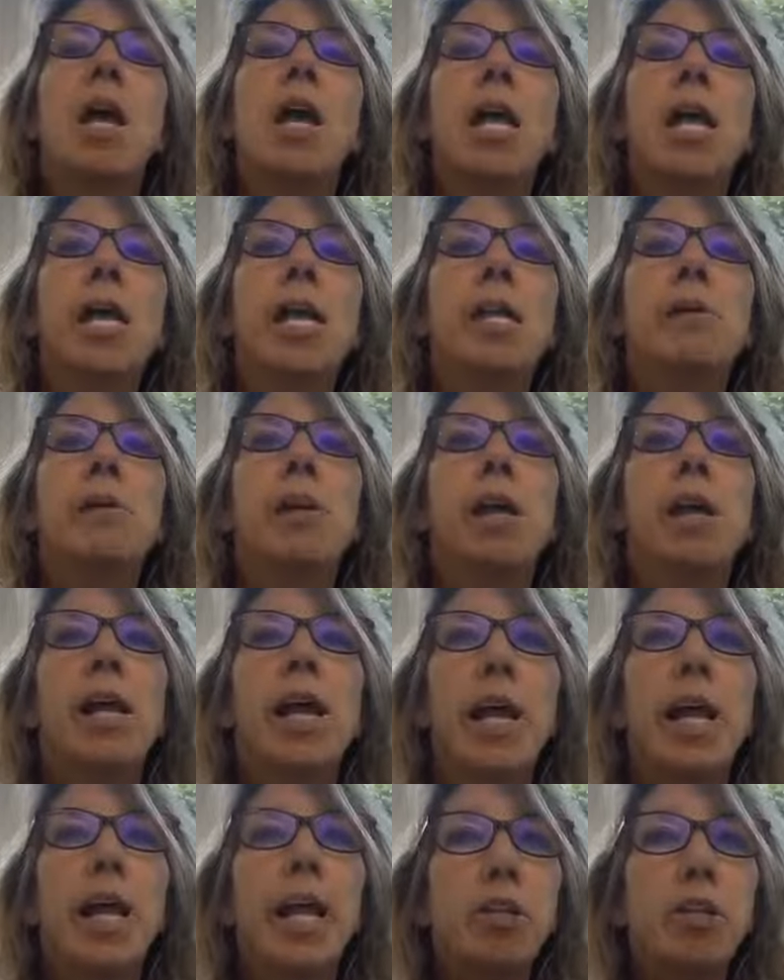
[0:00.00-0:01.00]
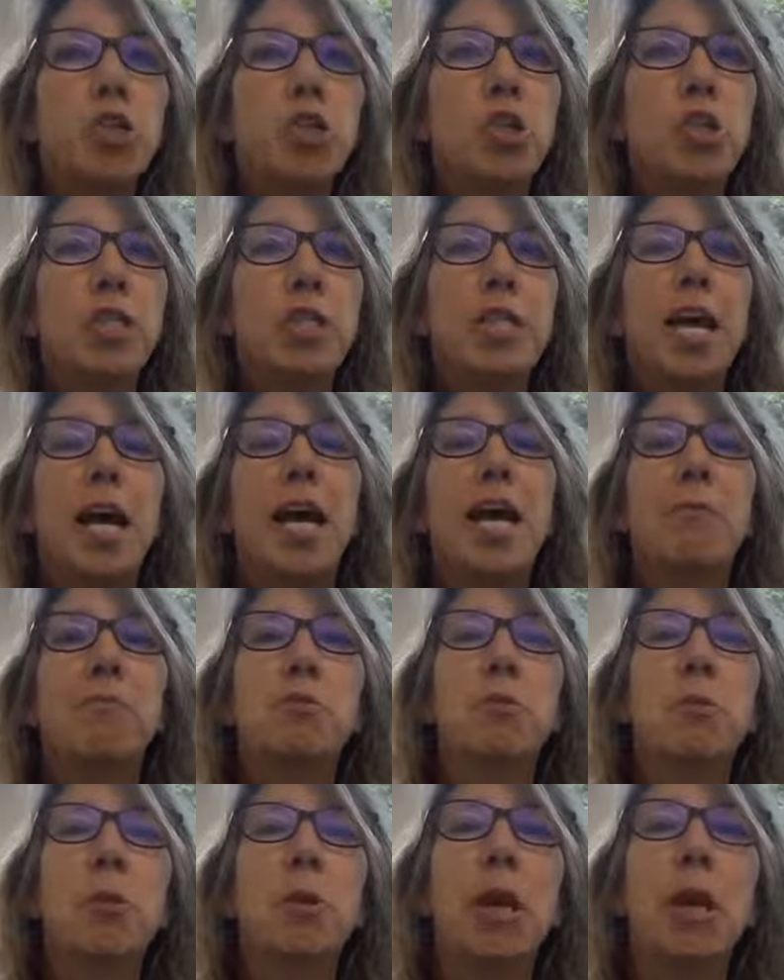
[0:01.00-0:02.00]
In ancient
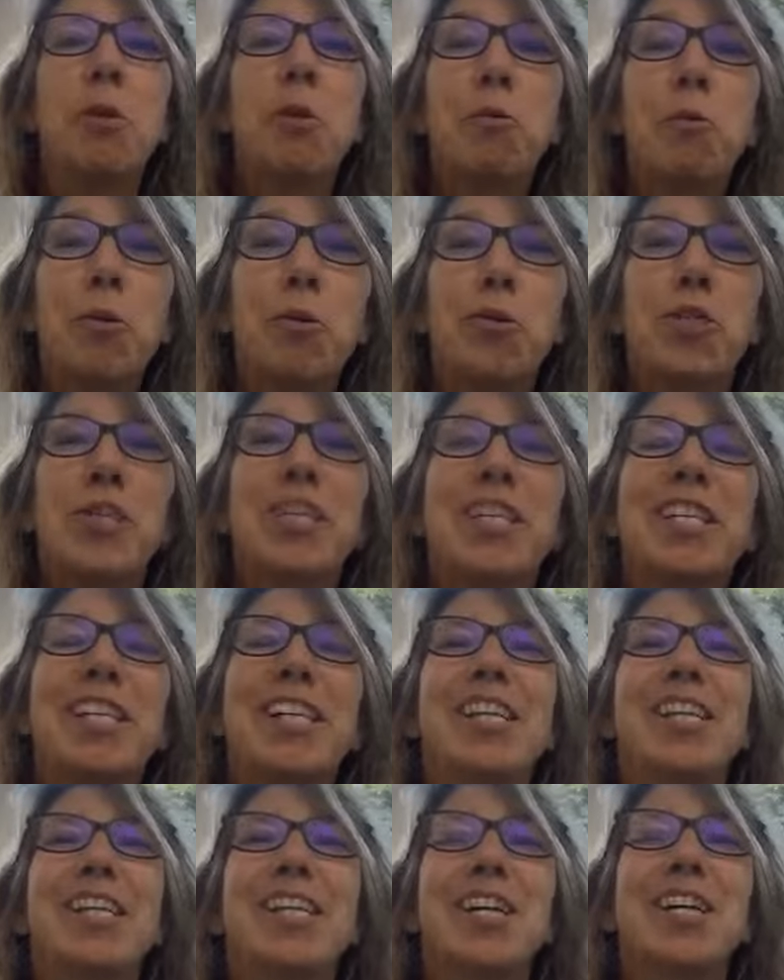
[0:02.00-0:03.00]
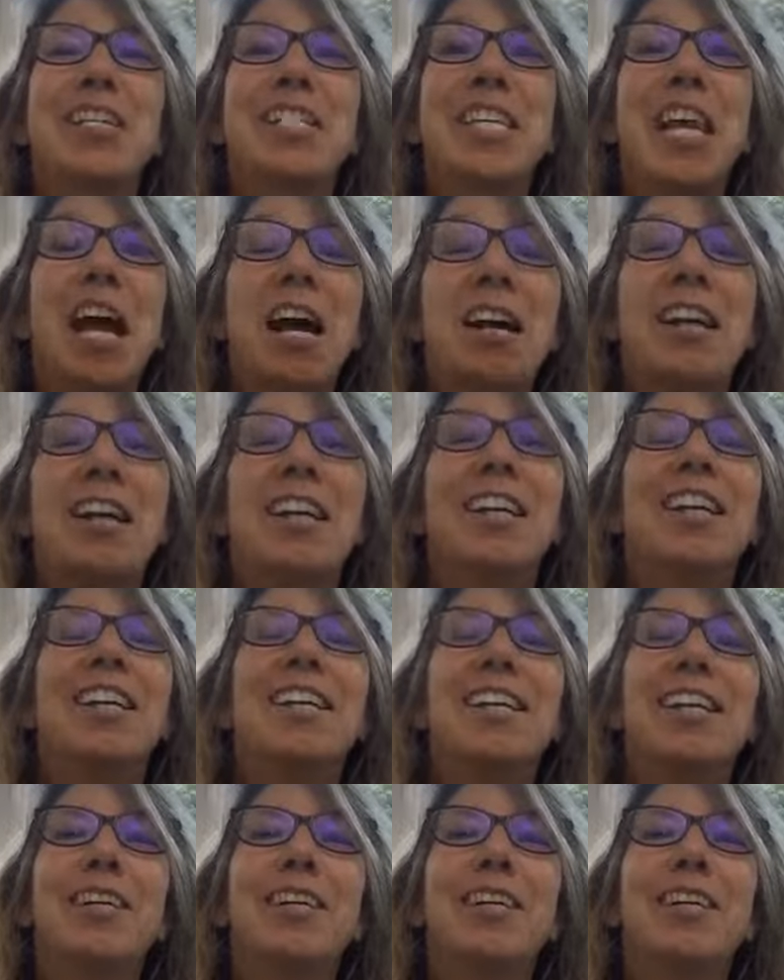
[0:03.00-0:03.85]
times, when I was still younger,